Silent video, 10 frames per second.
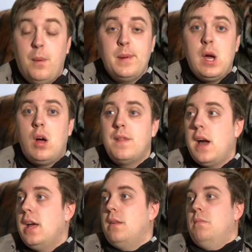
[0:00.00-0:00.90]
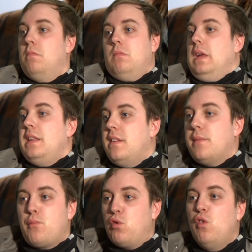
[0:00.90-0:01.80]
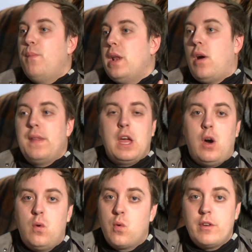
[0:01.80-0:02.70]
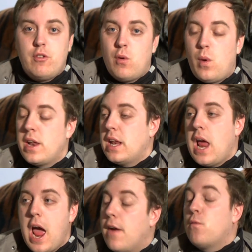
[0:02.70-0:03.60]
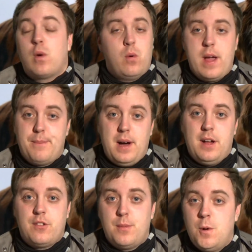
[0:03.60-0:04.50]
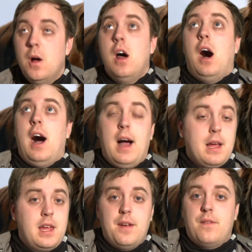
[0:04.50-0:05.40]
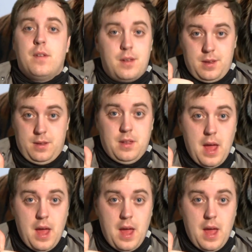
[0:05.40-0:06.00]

But beyond that, it's an improvement on the original one in every way possible. I give it